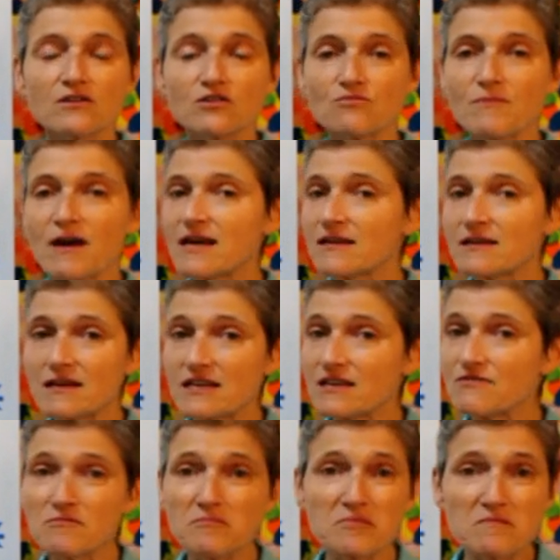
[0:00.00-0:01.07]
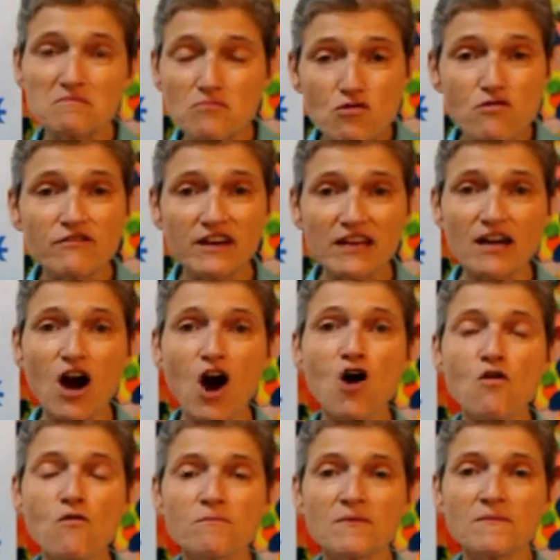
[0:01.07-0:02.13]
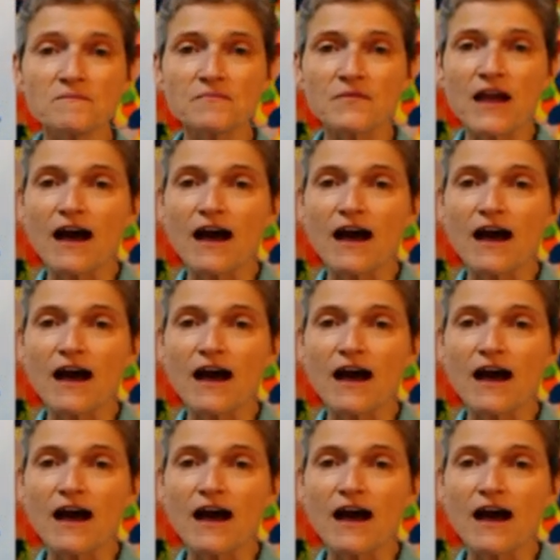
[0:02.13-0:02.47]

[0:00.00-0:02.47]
you may even be moving home.